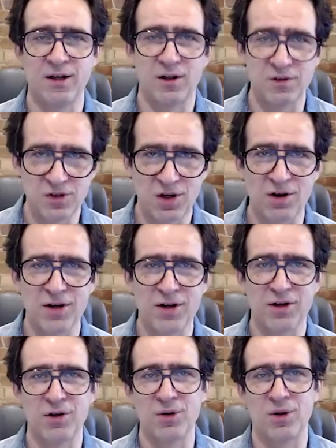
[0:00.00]
in
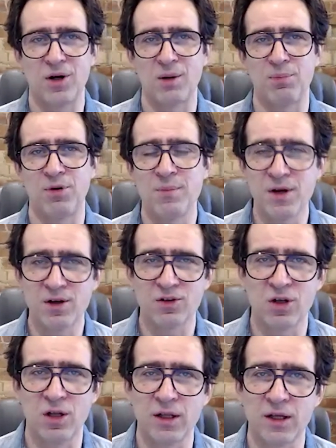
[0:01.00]
Ontario. Our premier is
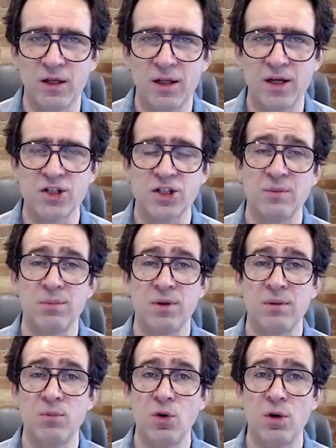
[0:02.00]
calling an election.
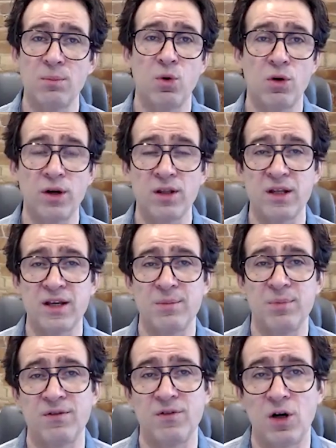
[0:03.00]
But more importantly,
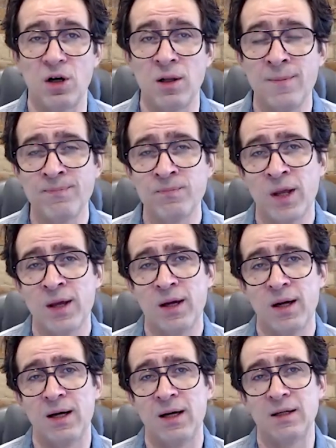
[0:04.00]
above all,
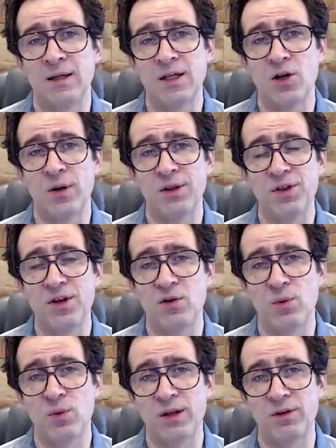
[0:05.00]
I
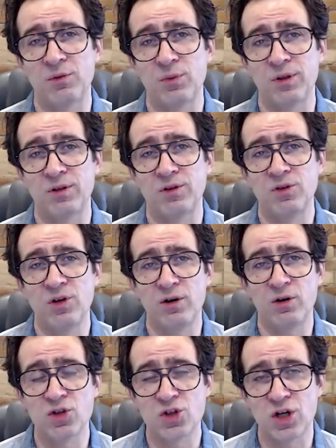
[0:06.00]
think with
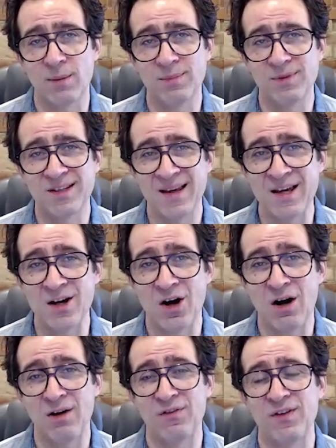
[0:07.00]
Donald Trump taking
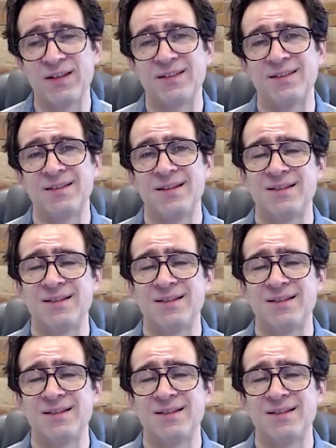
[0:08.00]
office,